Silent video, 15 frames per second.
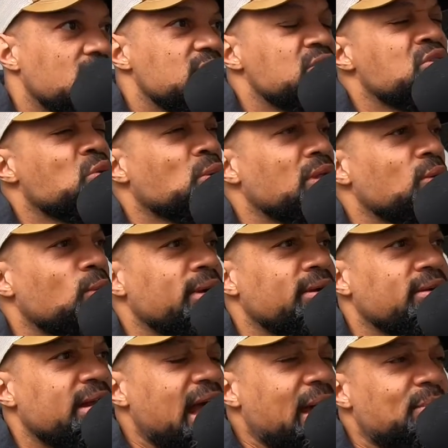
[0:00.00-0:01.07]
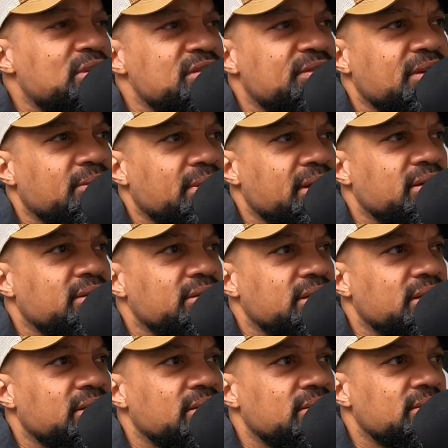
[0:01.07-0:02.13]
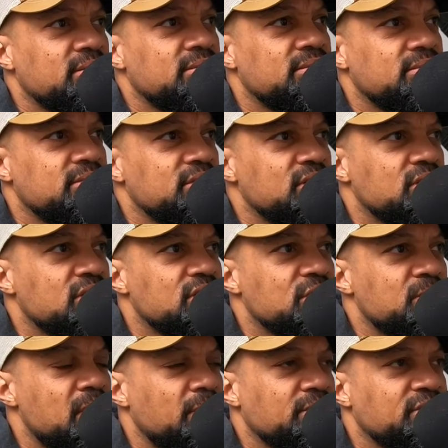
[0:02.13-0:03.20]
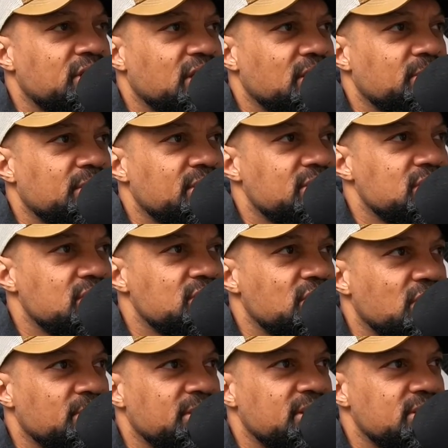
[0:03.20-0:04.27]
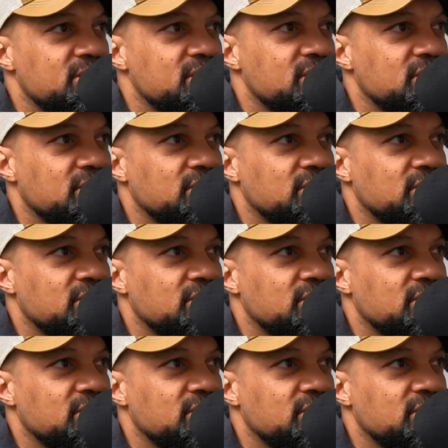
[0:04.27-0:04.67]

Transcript: So it's a really weird atmosphere when I go in there yeah, it's just people chugging beers to chug beers.